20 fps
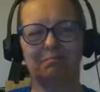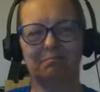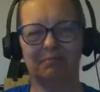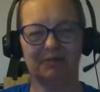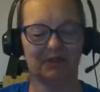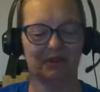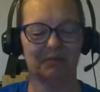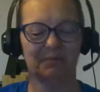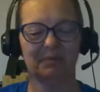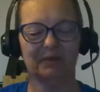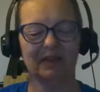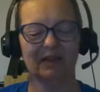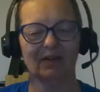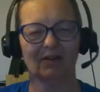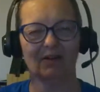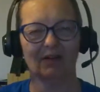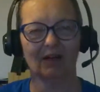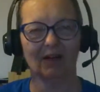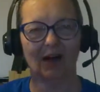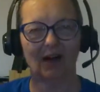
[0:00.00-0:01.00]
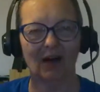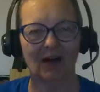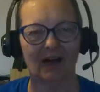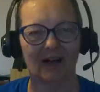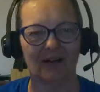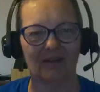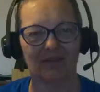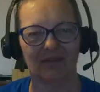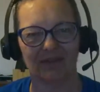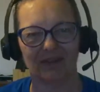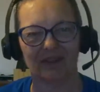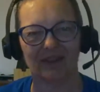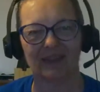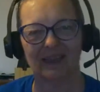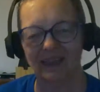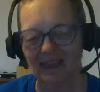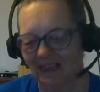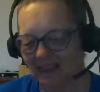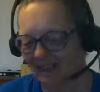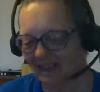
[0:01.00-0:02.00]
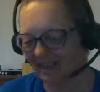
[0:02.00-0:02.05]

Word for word: just be our God, really,